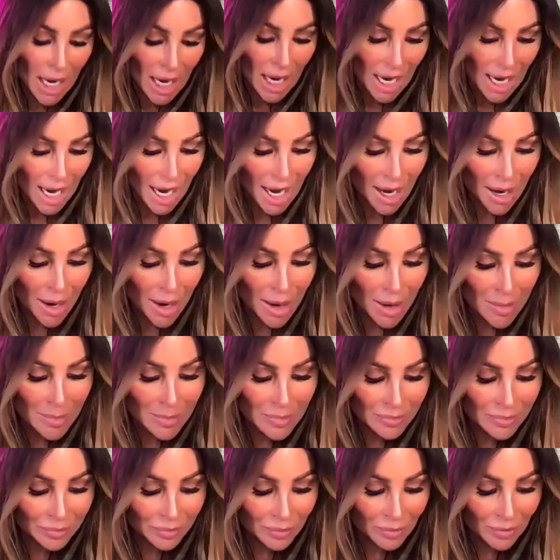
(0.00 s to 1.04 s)

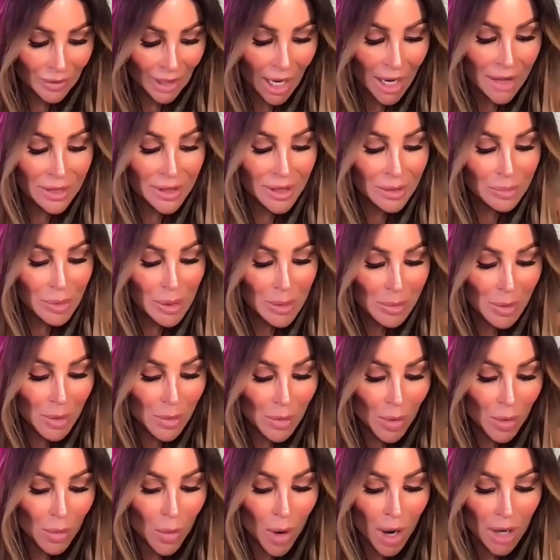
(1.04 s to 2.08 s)
Um, I think people
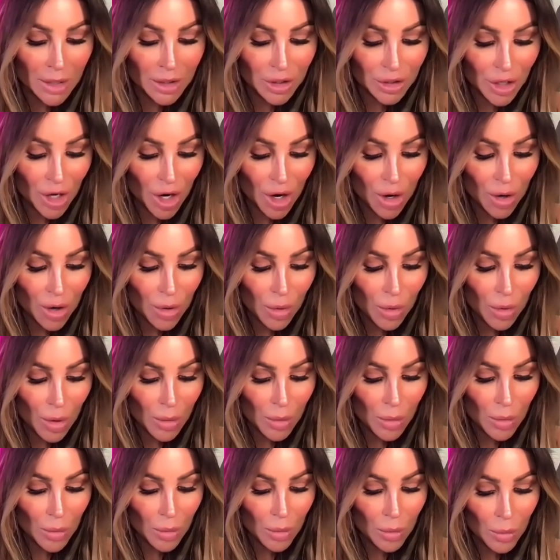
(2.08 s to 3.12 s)
will want to
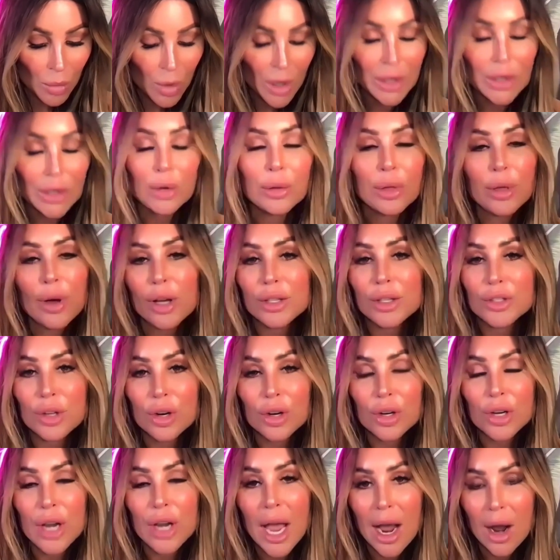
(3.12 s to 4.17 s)
know. what your thoughts
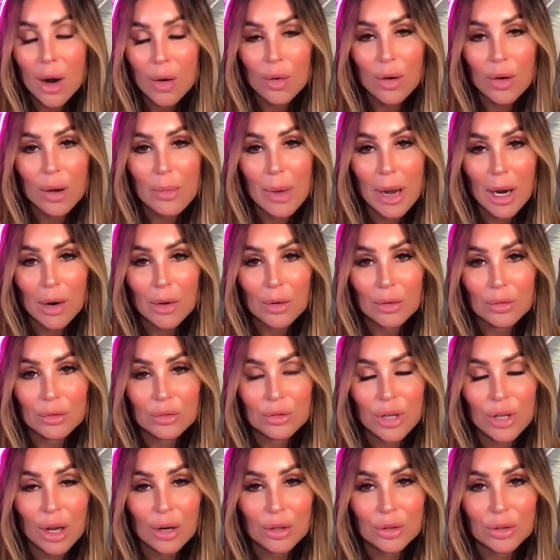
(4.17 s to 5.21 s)
are now about
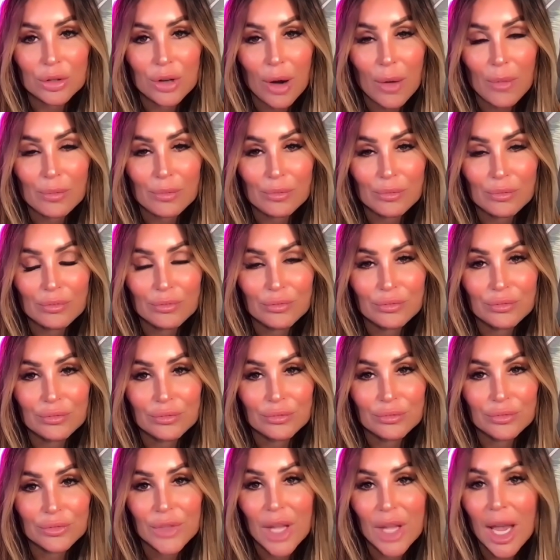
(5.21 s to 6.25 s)
Donald Trump.
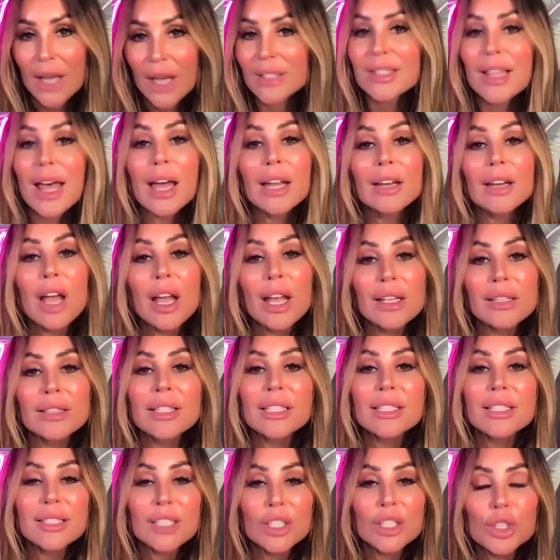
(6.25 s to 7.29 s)
Has that
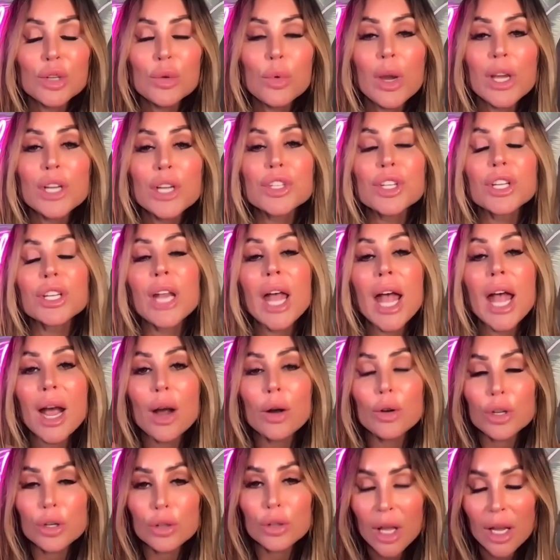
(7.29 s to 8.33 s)
the situation,
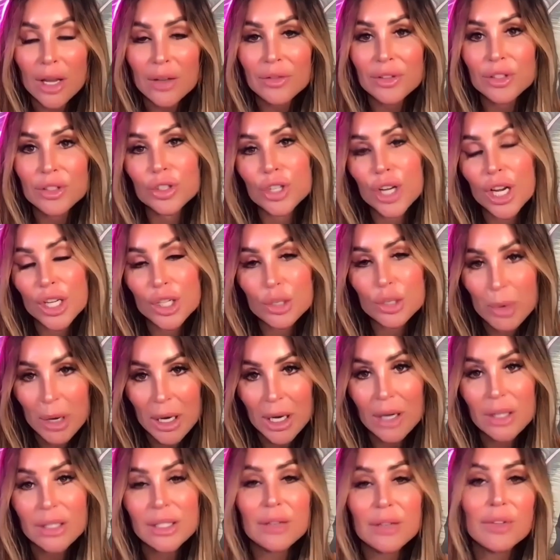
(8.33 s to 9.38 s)
how your life has changed
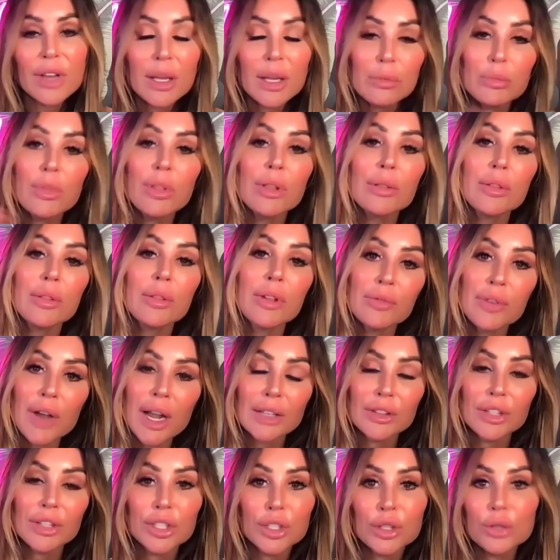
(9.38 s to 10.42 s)
because of it, the
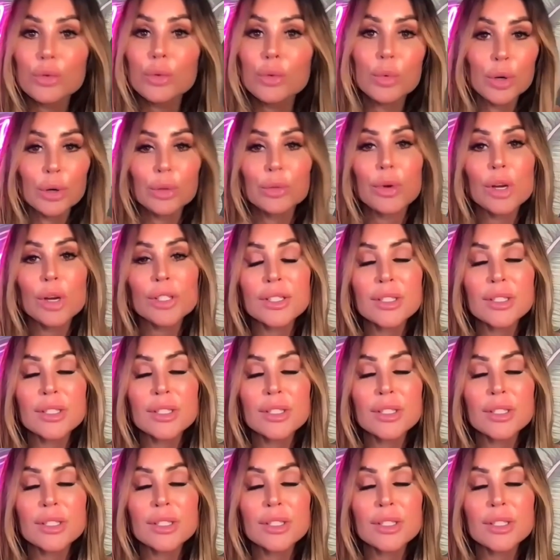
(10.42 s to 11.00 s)
fact that you were thrust